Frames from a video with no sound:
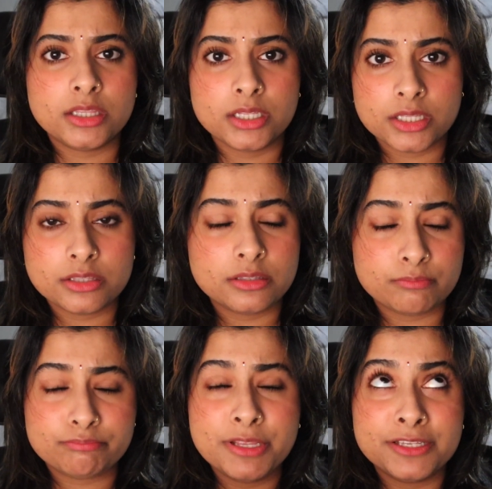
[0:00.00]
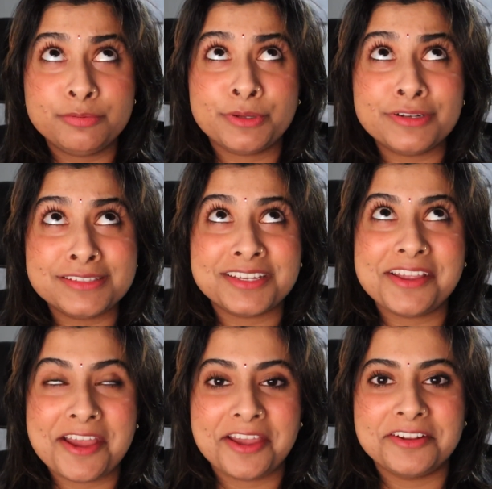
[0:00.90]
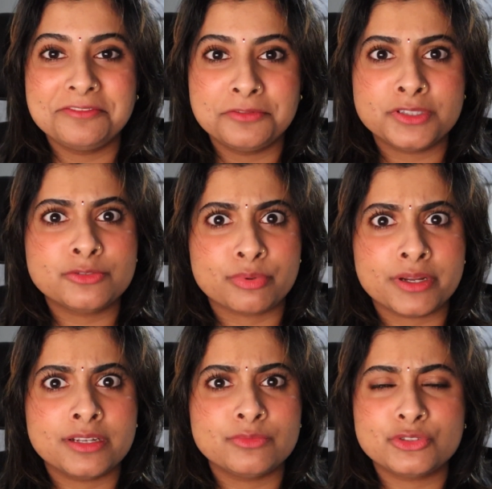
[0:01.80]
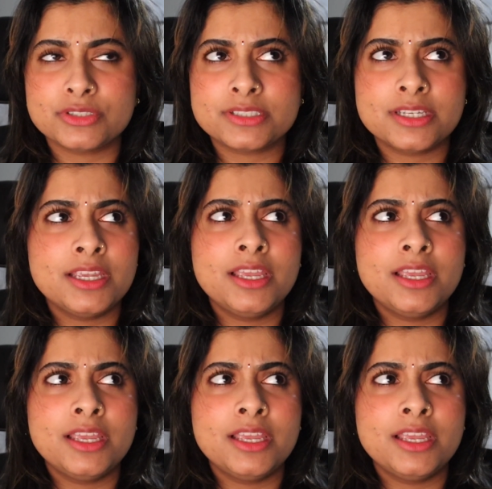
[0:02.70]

The experience I had with this brand was just